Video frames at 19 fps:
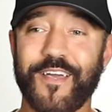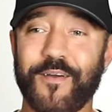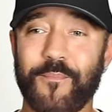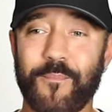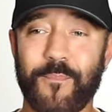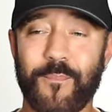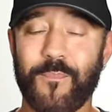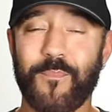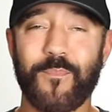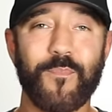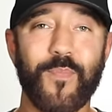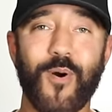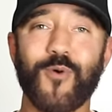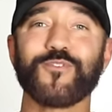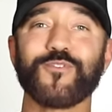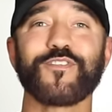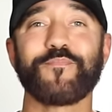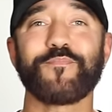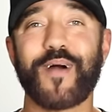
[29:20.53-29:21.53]
m-
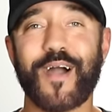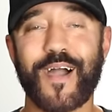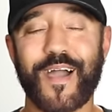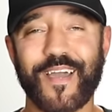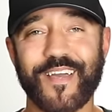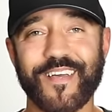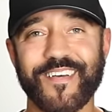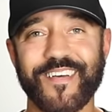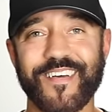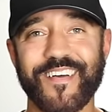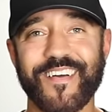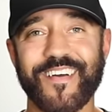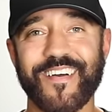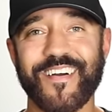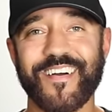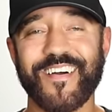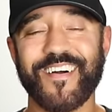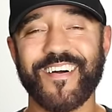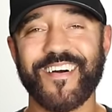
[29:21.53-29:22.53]
most of my
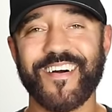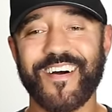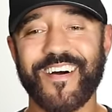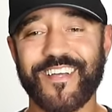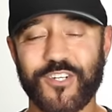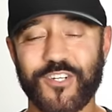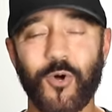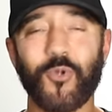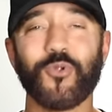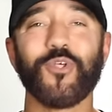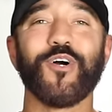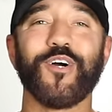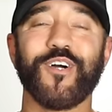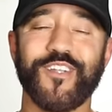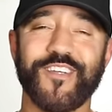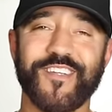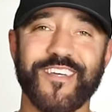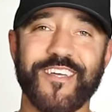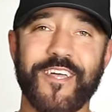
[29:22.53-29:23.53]

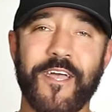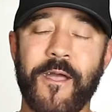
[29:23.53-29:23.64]
adulthood.